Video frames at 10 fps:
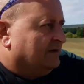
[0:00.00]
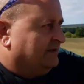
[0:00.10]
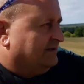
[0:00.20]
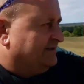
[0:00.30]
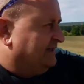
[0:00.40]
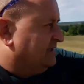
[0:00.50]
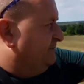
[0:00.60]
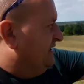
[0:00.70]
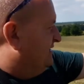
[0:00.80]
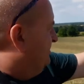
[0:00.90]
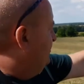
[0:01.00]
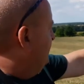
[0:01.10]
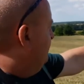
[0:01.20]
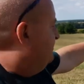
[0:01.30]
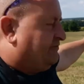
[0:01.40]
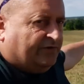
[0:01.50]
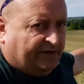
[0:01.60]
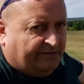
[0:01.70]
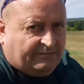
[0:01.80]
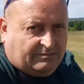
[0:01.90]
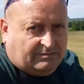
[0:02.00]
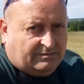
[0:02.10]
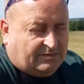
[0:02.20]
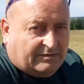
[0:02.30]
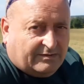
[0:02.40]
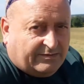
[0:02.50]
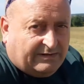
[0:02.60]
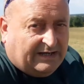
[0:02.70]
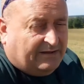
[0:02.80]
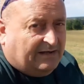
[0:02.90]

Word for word: there's six metre strips running throughout the